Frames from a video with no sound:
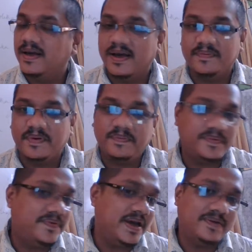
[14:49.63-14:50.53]
and be
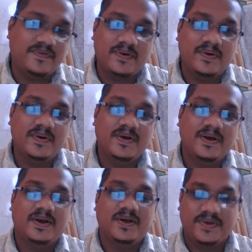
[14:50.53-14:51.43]
prepared for
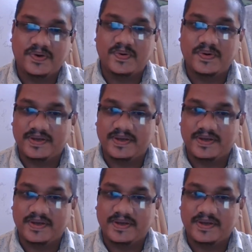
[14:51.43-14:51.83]
your